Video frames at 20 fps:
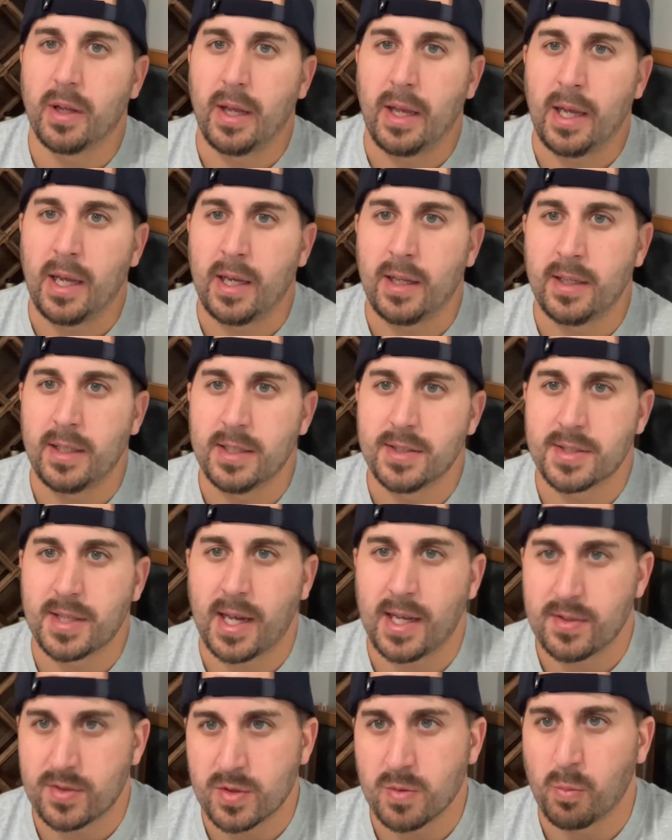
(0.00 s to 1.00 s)
and it's
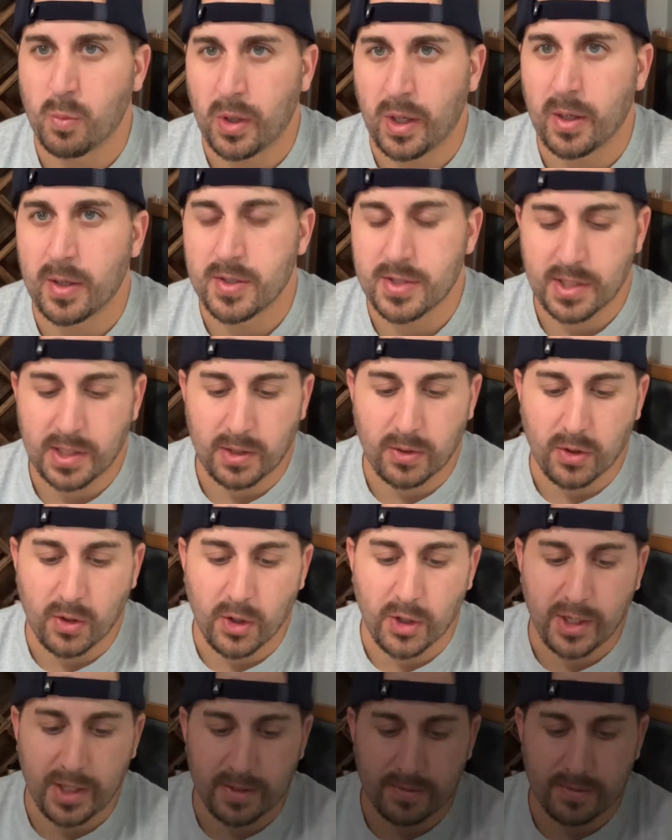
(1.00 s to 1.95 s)
had some wear and tear on it.